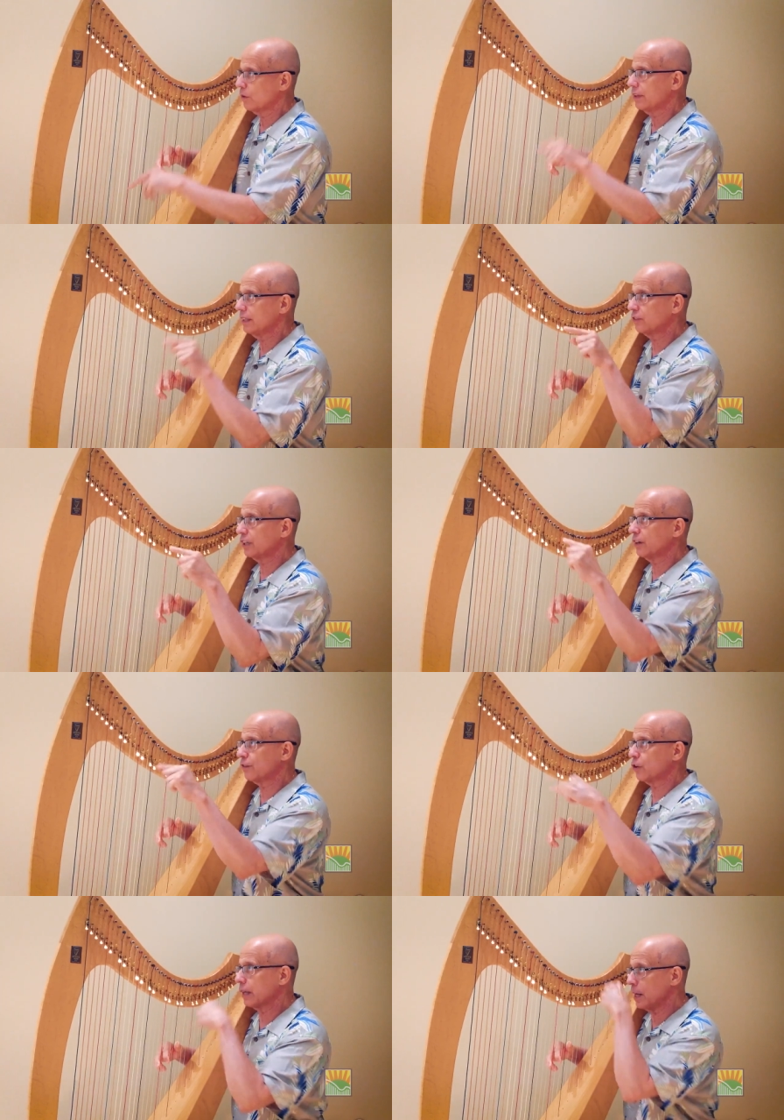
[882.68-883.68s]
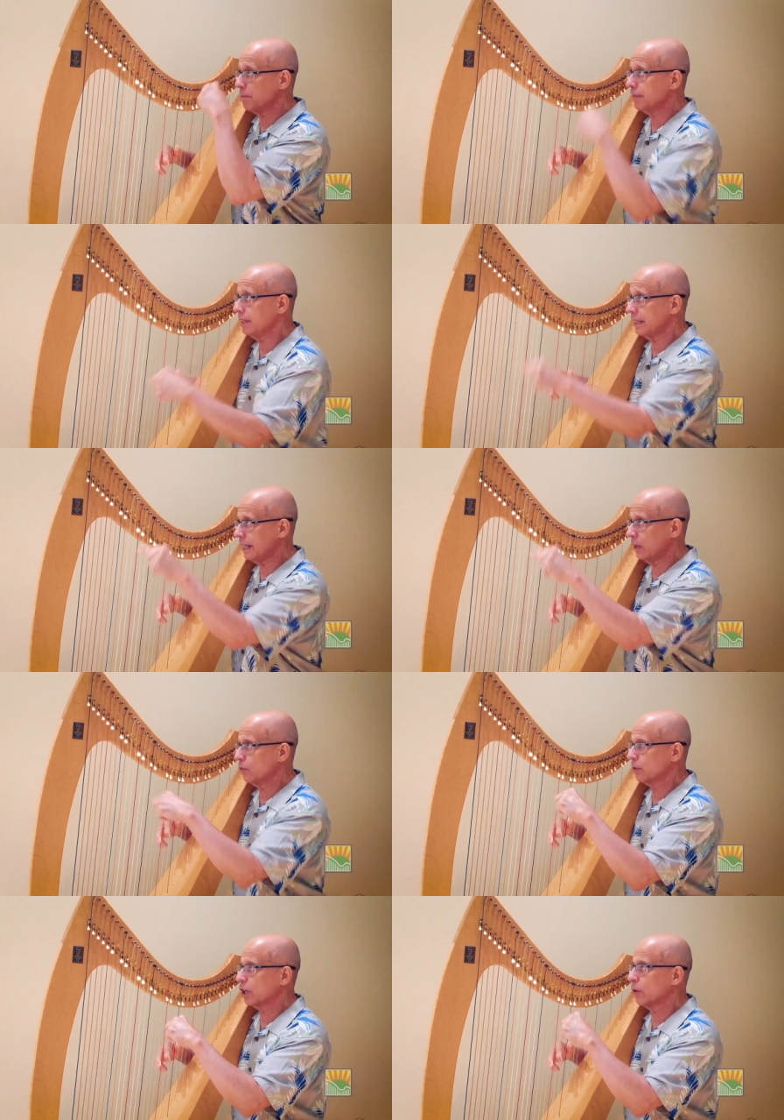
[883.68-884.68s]
Instead of going up then down,
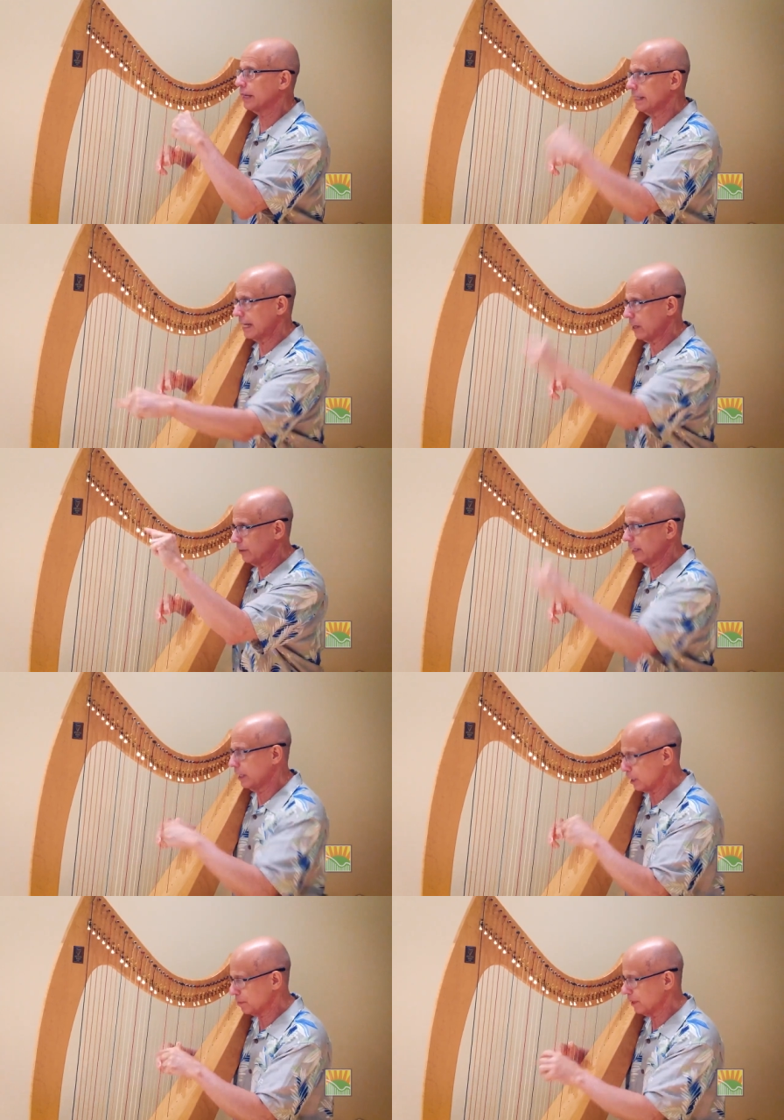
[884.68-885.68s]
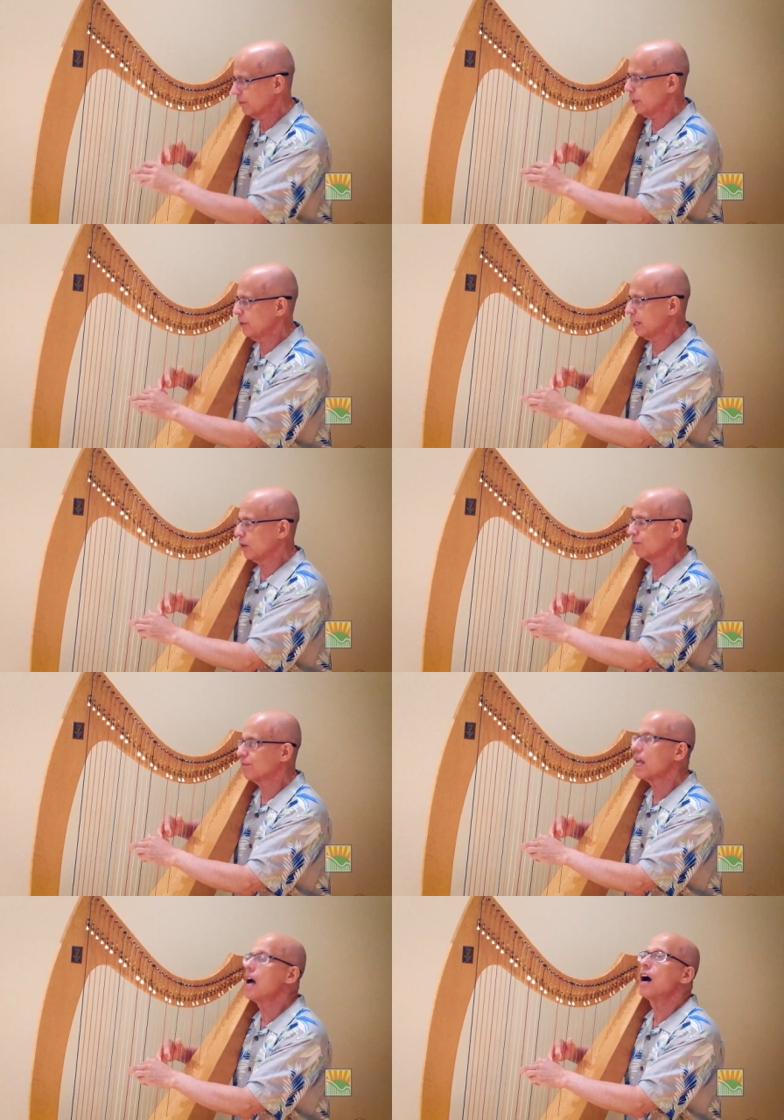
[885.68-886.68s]
we're going down then up. Here we go.
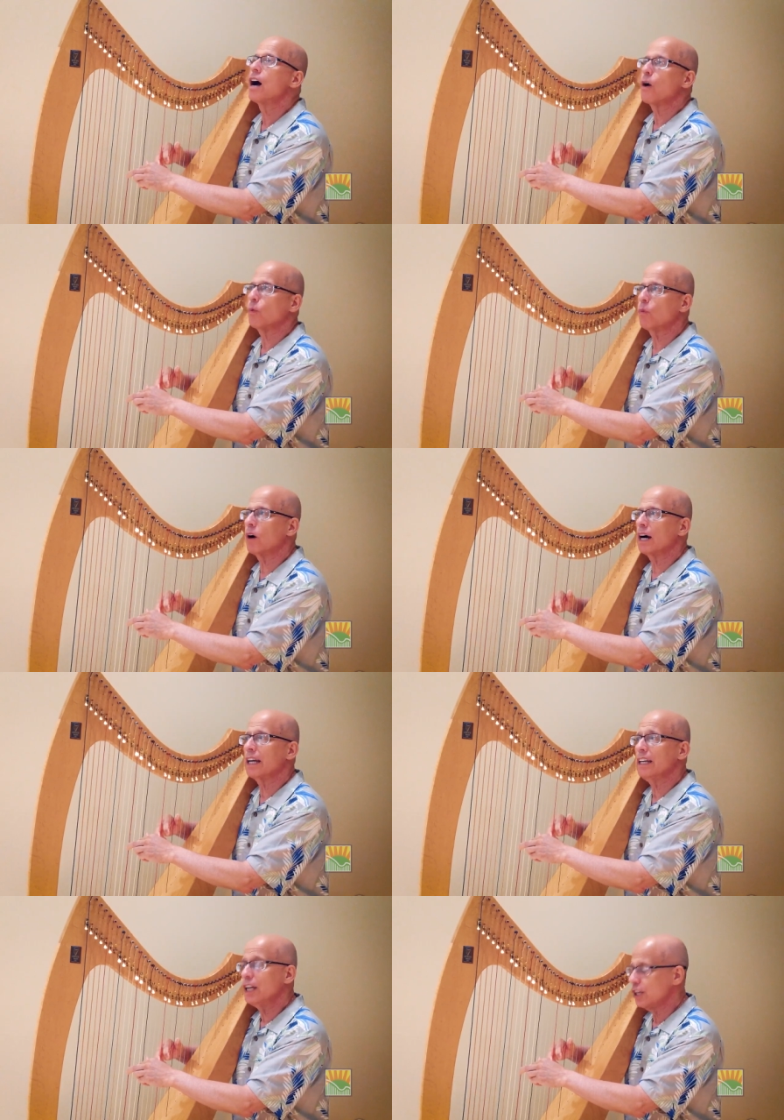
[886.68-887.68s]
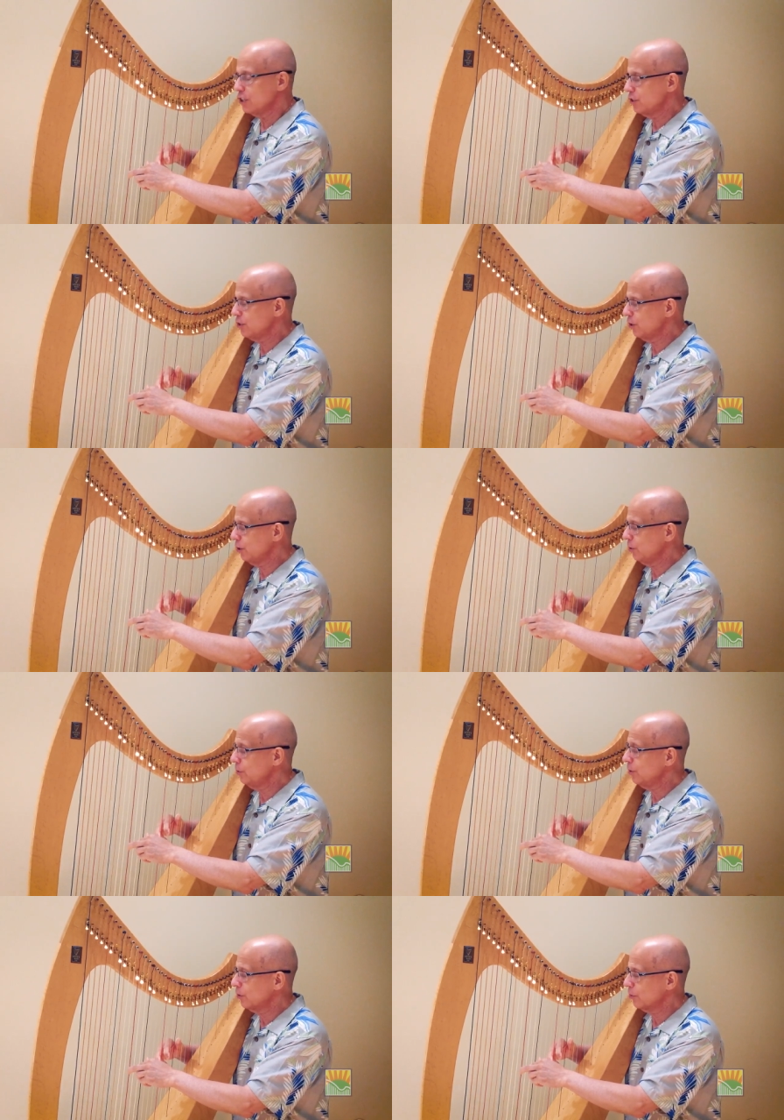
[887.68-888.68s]
One,
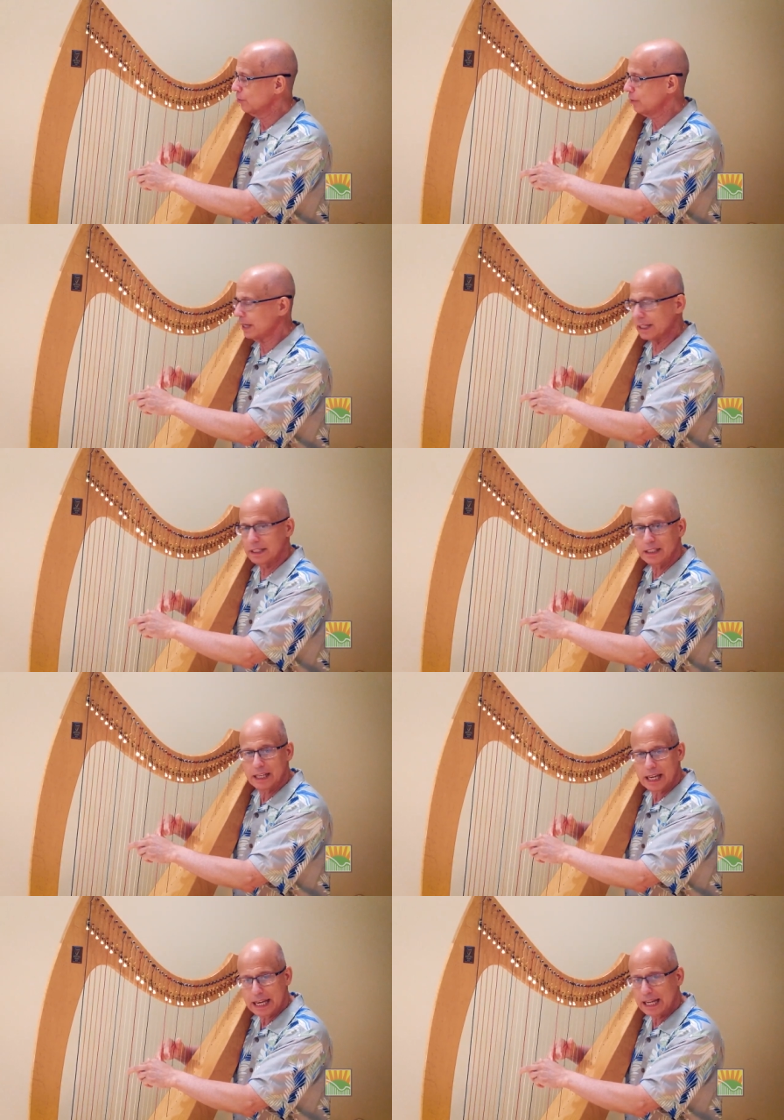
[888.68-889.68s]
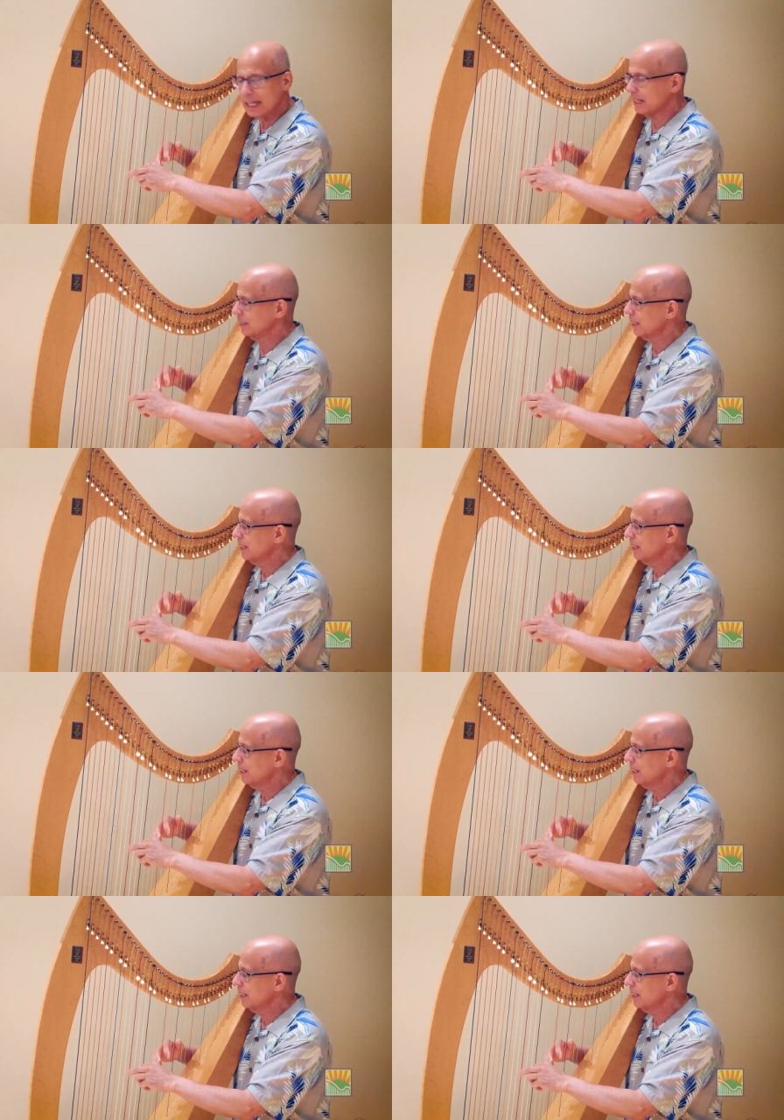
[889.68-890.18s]
two, ready, and.